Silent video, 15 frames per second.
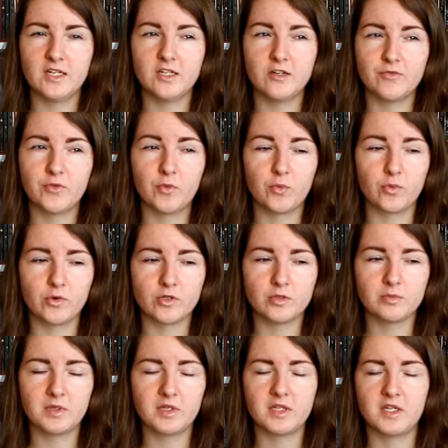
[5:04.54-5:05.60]
I love the
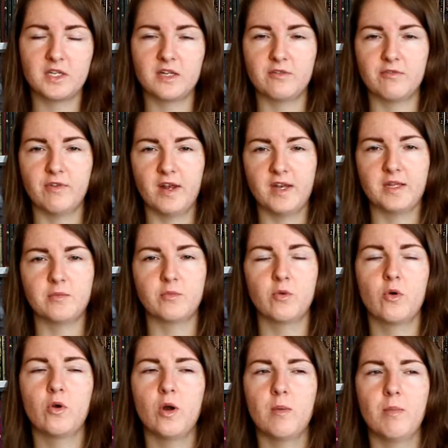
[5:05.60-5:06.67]
world building and finding
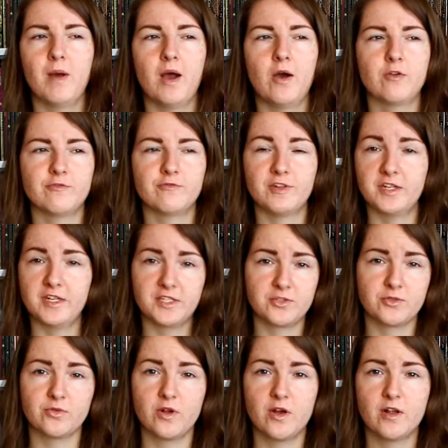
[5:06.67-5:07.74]
more about
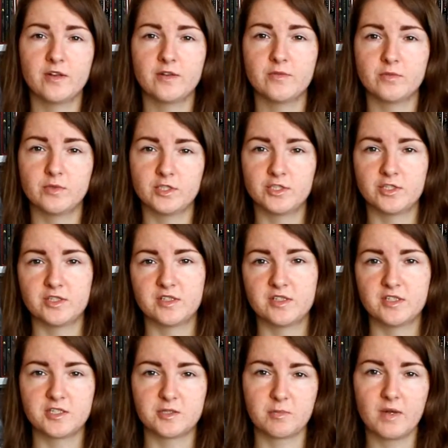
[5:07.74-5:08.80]
Venezoran, which
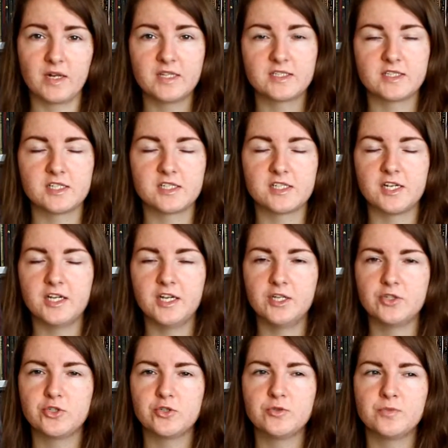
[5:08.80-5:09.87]
is this place they're
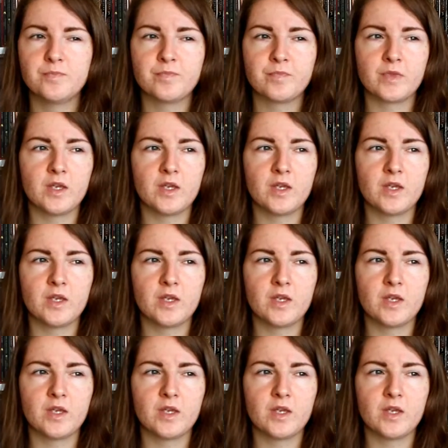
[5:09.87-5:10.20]
taking to.